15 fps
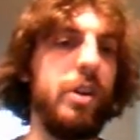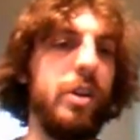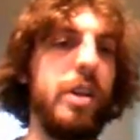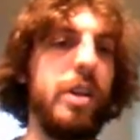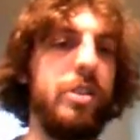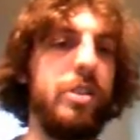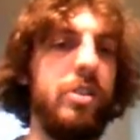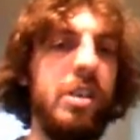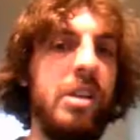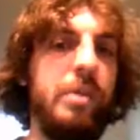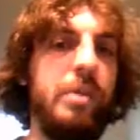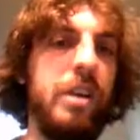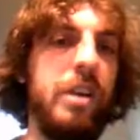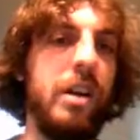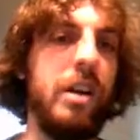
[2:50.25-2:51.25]
look at the
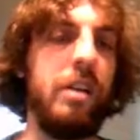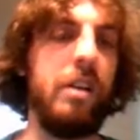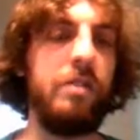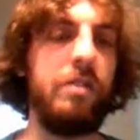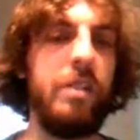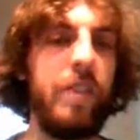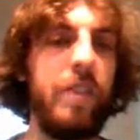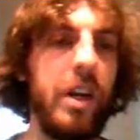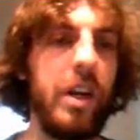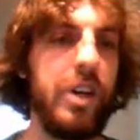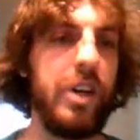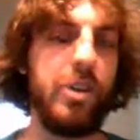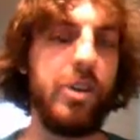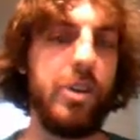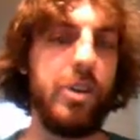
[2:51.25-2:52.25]
GDP of different
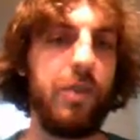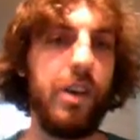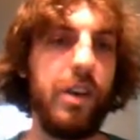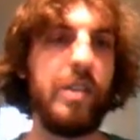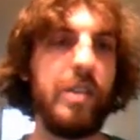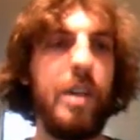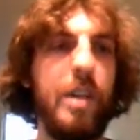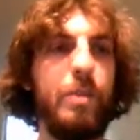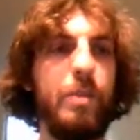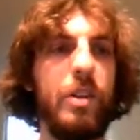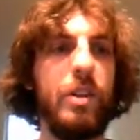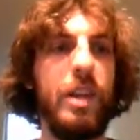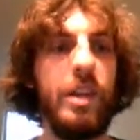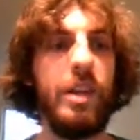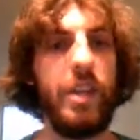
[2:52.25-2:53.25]
countries, for
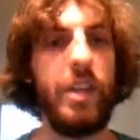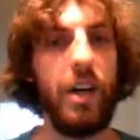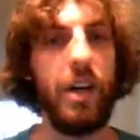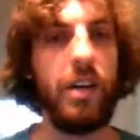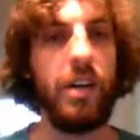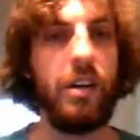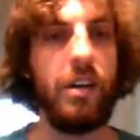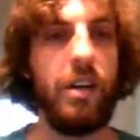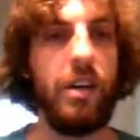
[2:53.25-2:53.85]
example, India